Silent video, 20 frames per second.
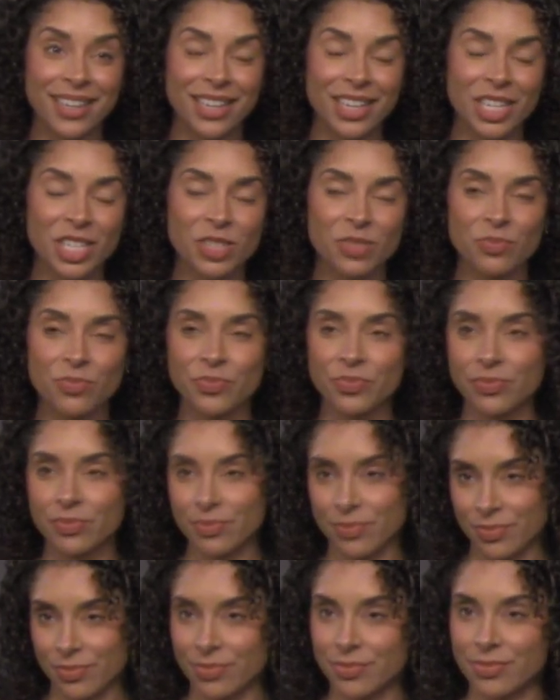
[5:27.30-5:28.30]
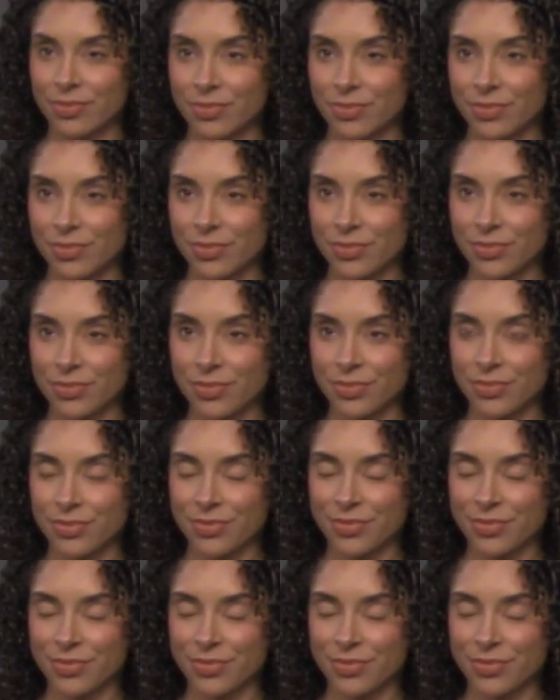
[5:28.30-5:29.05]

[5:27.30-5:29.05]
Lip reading: Nothing is said.